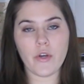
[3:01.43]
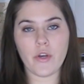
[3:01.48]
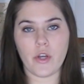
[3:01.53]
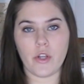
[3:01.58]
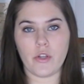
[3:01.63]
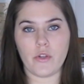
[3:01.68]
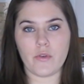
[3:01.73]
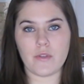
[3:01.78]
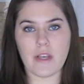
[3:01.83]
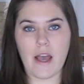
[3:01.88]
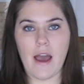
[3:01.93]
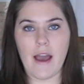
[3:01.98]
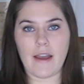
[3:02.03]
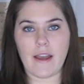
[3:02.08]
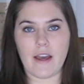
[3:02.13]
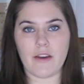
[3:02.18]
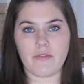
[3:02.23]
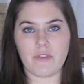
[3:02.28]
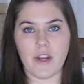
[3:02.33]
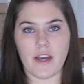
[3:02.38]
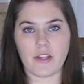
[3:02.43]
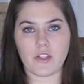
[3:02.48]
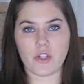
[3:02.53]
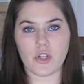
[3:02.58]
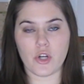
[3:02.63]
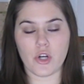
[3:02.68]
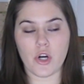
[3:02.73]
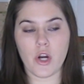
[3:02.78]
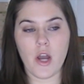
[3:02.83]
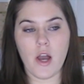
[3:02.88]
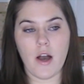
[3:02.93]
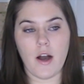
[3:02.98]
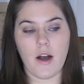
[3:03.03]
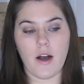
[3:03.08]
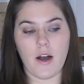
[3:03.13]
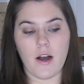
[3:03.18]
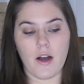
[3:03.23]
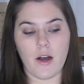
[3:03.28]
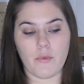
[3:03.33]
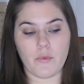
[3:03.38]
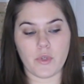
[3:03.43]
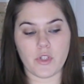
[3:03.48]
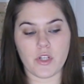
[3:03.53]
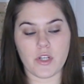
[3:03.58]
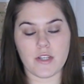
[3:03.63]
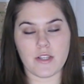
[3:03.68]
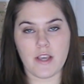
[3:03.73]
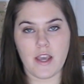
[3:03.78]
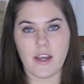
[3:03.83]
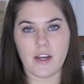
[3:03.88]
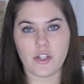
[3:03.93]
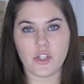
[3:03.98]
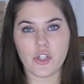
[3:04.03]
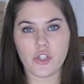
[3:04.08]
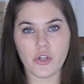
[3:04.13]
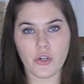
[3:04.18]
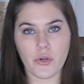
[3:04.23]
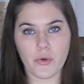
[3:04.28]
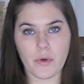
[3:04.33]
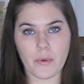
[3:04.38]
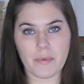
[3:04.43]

you can use agave nectar, which is a sugar